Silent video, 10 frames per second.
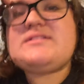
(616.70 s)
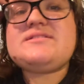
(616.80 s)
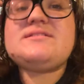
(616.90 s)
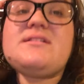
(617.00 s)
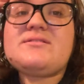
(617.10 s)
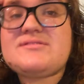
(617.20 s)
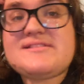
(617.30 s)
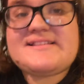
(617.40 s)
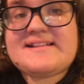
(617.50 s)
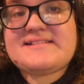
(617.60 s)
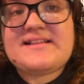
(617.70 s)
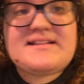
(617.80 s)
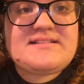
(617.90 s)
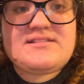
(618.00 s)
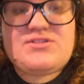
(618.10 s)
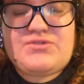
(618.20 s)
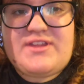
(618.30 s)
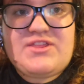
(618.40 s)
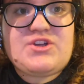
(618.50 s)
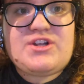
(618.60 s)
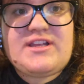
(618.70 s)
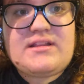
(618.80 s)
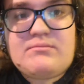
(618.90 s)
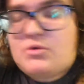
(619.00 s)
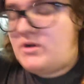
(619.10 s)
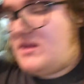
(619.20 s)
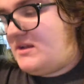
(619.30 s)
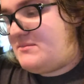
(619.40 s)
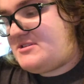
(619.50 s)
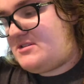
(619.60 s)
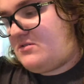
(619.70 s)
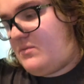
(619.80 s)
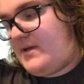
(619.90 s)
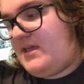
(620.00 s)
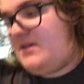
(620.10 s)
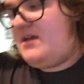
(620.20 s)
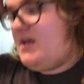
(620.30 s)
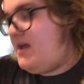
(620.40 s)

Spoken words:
so since it's 3:30 in the morning and I'm still awake,